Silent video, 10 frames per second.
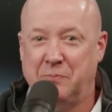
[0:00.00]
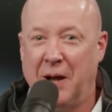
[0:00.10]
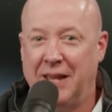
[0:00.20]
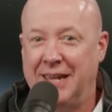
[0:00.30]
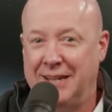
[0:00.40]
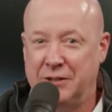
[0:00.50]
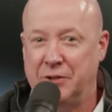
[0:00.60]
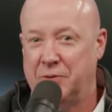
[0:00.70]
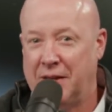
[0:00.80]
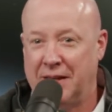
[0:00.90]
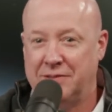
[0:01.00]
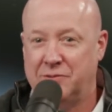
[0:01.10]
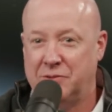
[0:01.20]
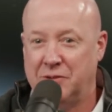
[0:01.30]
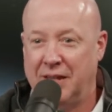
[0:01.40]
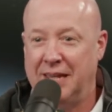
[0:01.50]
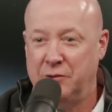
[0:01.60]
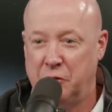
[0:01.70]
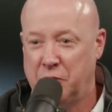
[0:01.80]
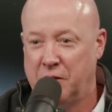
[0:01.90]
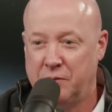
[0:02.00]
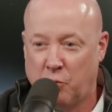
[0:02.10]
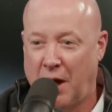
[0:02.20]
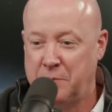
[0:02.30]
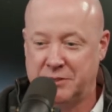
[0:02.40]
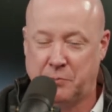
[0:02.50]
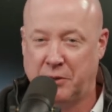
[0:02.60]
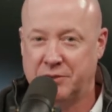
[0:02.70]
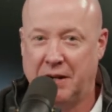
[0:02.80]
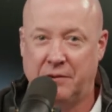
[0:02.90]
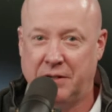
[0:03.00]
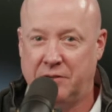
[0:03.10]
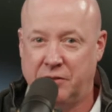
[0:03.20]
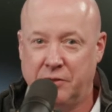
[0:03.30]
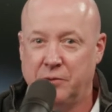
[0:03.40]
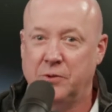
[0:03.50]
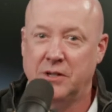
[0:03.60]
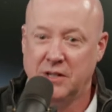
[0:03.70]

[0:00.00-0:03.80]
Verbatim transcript: But he knew that he knew the Rodman's personality too,